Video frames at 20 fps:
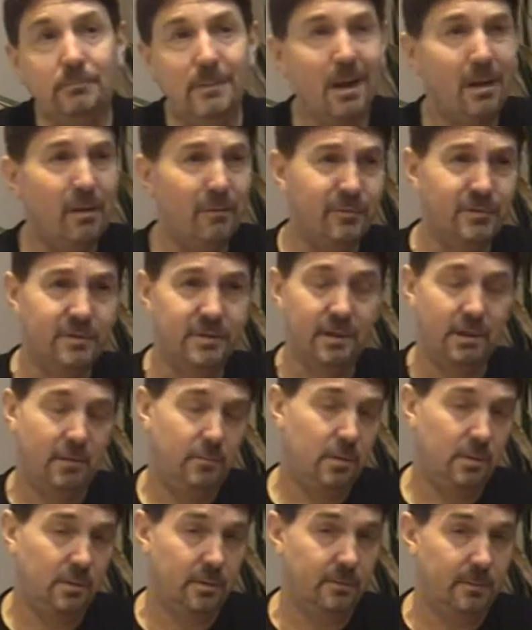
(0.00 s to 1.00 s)
Obviously I'm
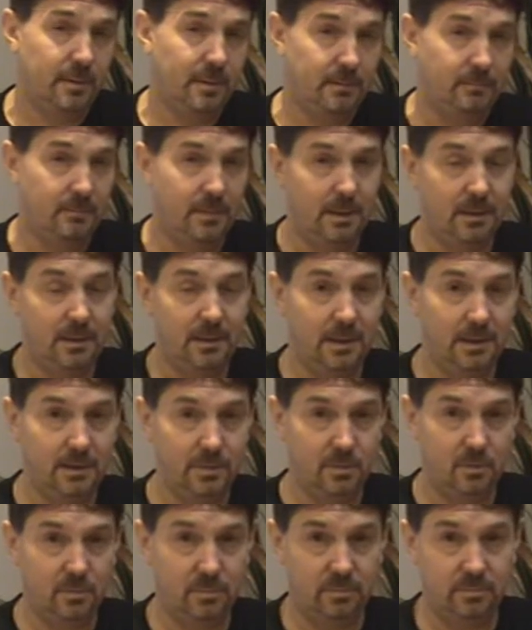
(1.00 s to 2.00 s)
not going to meet my
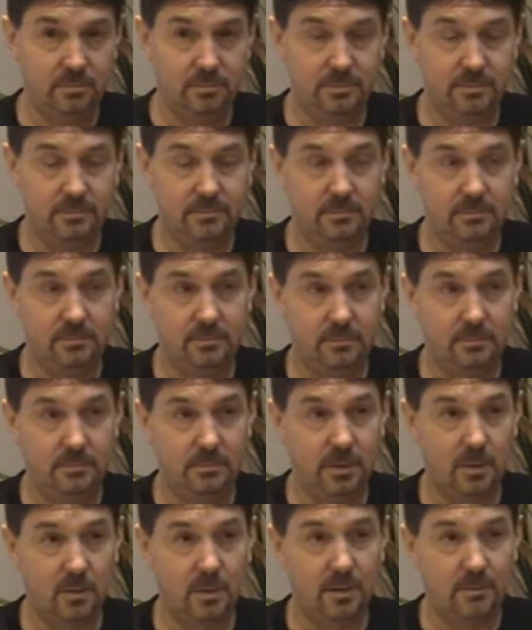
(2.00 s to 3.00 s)
actual
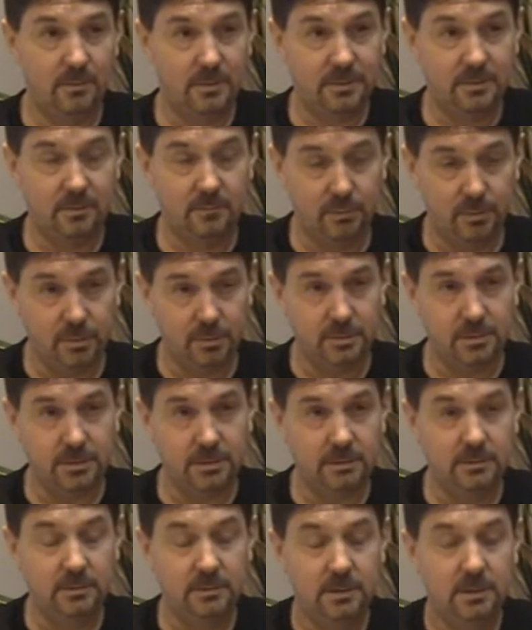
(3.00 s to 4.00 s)
requirement on
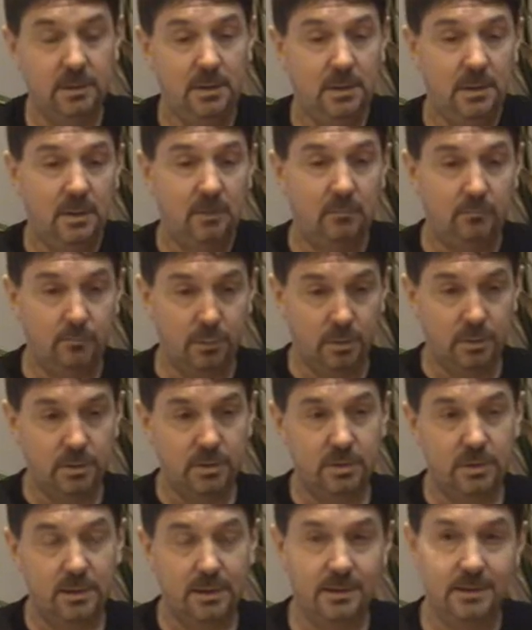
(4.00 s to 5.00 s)
protein,
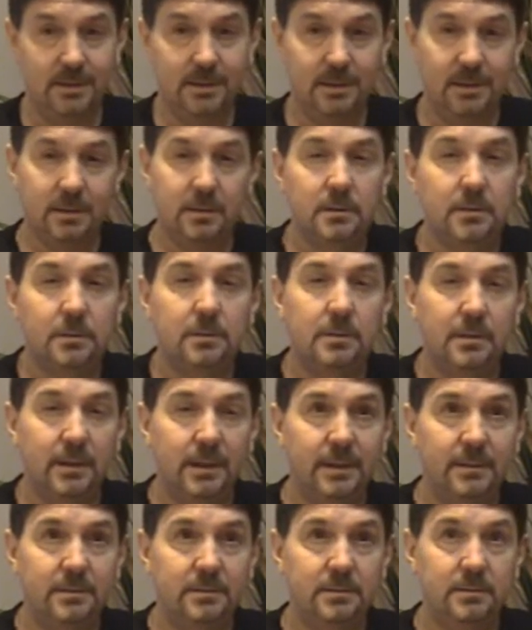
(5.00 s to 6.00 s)
but I think
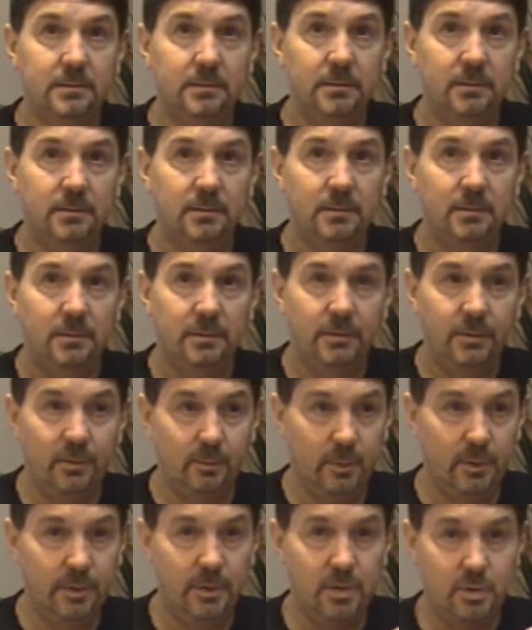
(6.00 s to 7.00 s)
that the
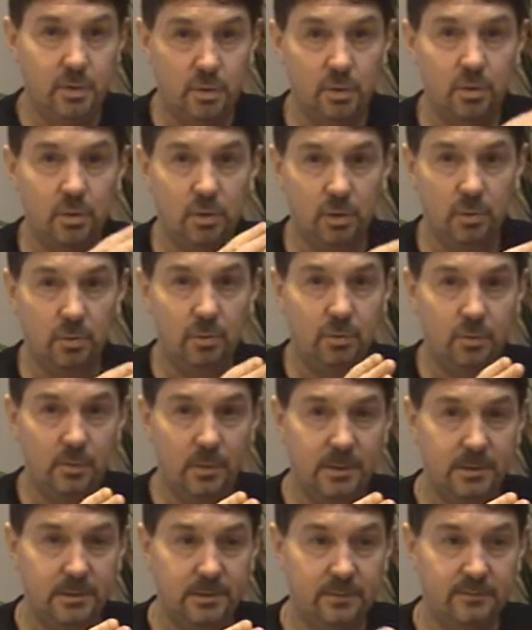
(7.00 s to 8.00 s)
body should lose
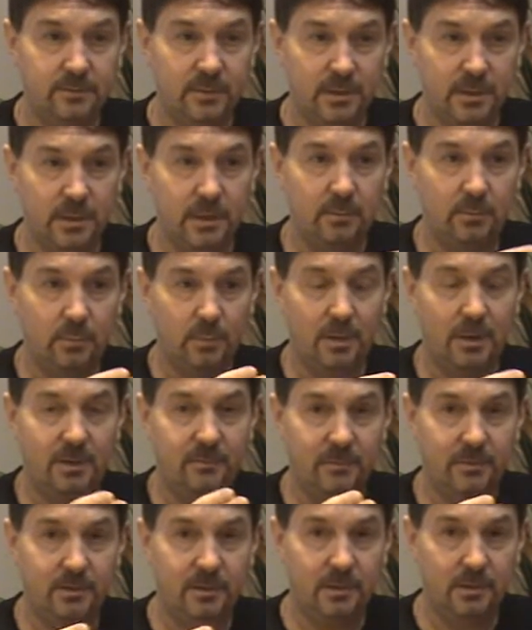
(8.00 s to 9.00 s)
weight if I keep
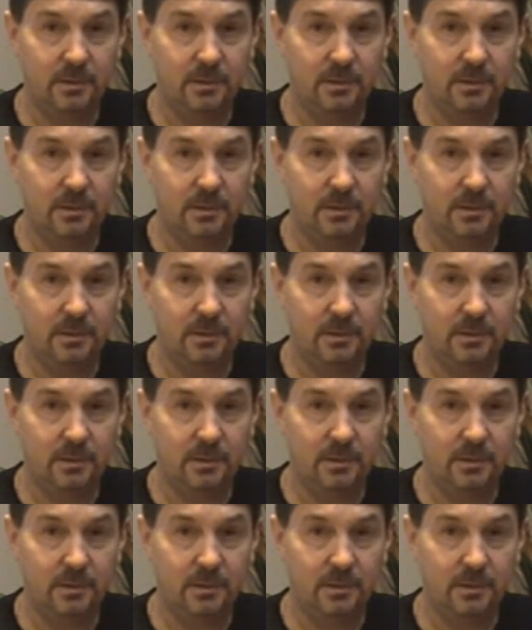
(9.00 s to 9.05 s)
everything